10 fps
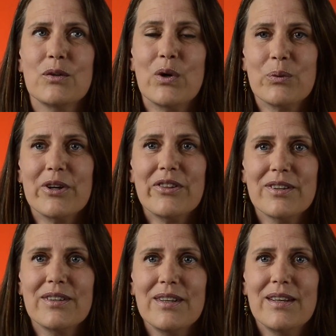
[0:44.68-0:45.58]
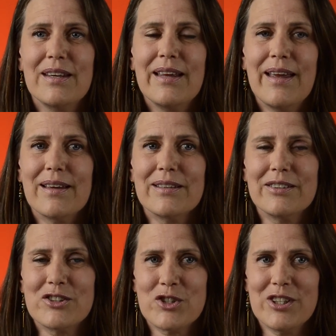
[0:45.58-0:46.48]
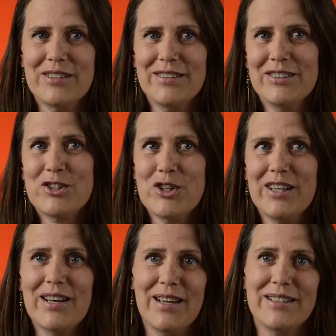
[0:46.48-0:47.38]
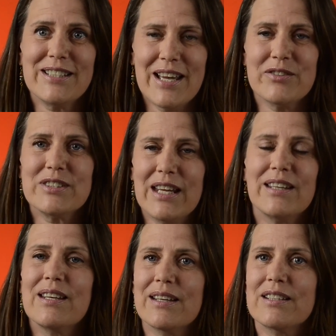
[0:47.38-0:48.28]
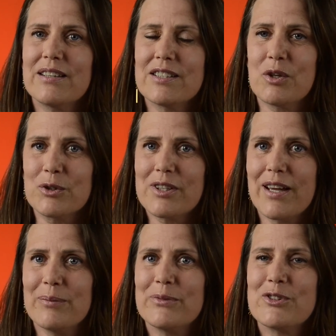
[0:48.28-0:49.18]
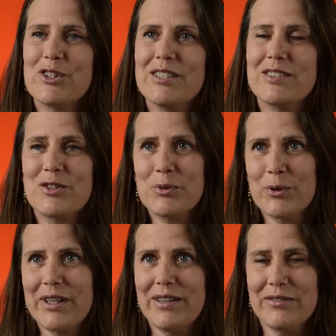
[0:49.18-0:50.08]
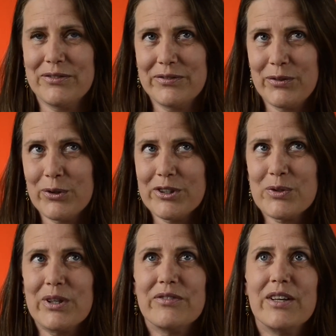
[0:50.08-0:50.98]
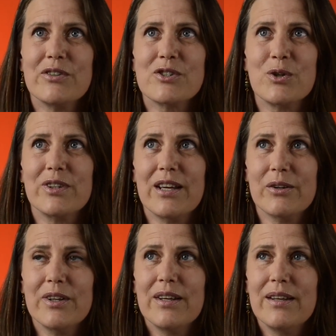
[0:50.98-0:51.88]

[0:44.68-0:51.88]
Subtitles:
Whitworth, and she and I have stayed connected this whole time. She's 24, 25 years old now,